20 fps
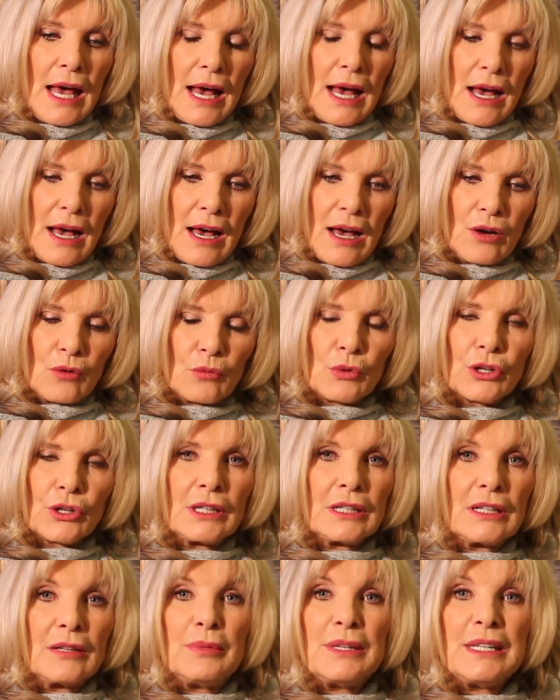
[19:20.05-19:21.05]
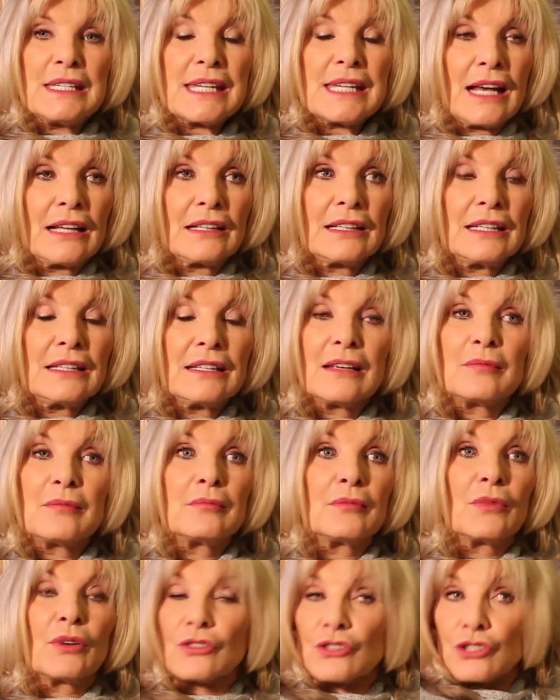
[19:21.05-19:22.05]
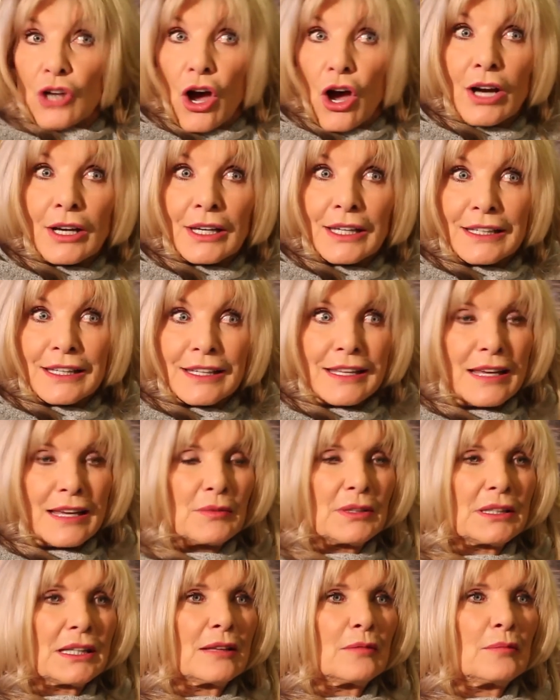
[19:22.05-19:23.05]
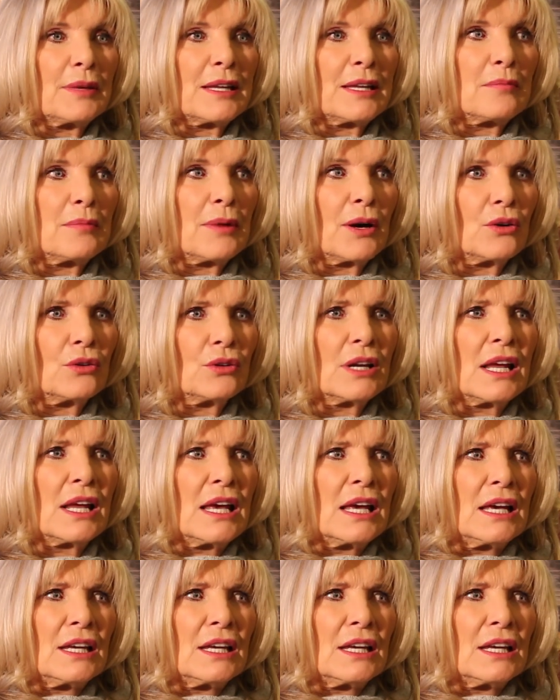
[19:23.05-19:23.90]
We're going to be telling them or talking to them a little bit about,